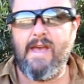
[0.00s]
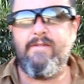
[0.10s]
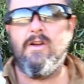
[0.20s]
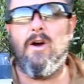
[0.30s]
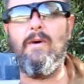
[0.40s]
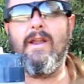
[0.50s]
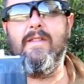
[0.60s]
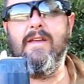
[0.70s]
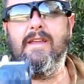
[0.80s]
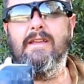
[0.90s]
If you haven't got one
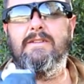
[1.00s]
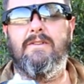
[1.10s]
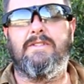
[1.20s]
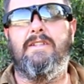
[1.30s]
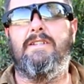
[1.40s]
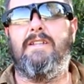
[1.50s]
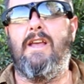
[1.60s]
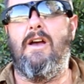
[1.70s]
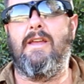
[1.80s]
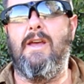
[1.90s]
of these, I suggest you
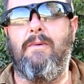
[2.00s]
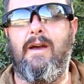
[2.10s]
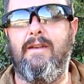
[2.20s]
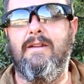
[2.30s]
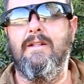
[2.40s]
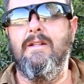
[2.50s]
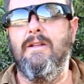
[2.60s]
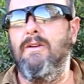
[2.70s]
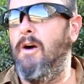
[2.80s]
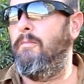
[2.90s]
go and get one.
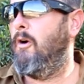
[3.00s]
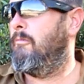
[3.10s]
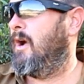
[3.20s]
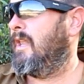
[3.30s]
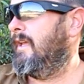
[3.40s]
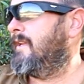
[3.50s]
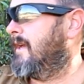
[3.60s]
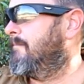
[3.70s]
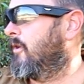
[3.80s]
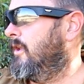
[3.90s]
I bought my
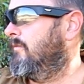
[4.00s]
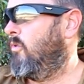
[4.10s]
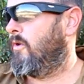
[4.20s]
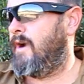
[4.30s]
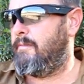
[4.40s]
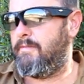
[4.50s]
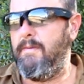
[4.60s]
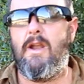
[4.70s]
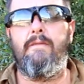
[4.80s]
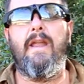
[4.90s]
litre bottle of water up with
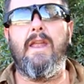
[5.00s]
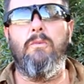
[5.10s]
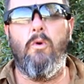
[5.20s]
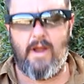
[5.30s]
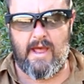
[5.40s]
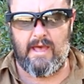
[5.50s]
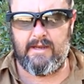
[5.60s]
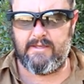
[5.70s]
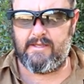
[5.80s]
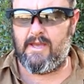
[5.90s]
me and I ran out of water
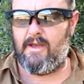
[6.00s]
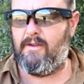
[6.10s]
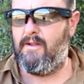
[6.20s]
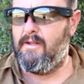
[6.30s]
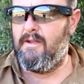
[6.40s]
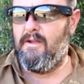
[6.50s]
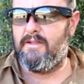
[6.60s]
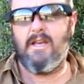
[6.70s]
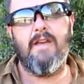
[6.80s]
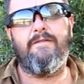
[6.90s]
ages ago.
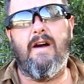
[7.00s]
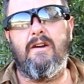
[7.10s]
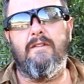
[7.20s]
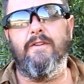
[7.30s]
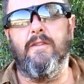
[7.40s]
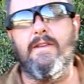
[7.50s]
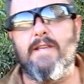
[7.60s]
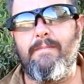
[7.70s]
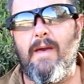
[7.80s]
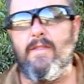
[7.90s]
So far I've filled this
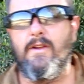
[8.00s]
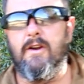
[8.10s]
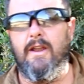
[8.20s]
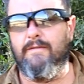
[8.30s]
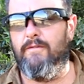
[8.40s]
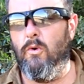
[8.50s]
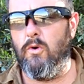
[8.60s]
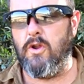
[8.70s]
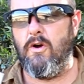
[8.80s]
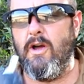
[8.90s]
up out of the creek
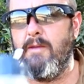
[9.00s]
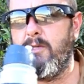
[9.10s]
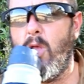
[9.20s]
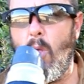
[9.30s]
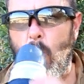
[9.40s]
four times.